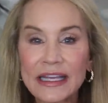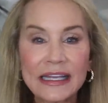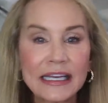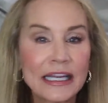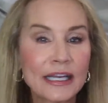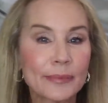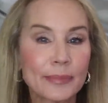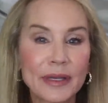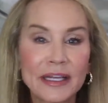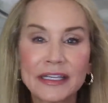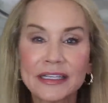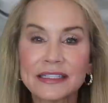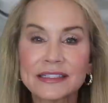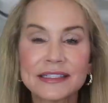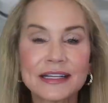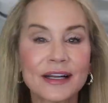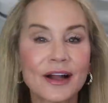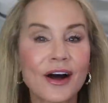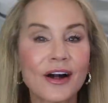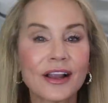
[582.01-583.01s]
any
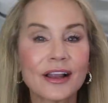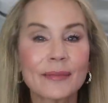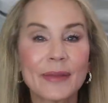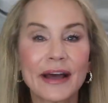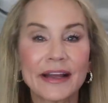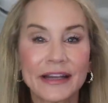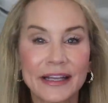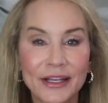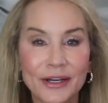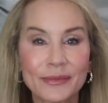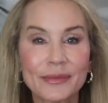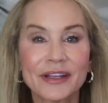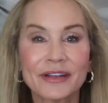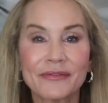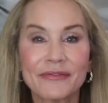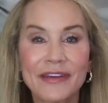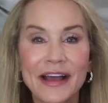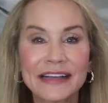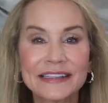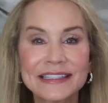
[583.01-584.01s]
opinions at all about
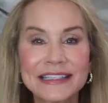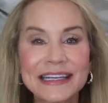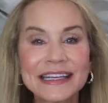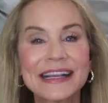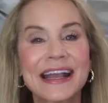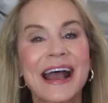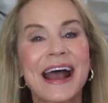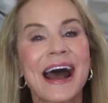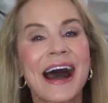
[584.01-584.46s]
intermittent fasting,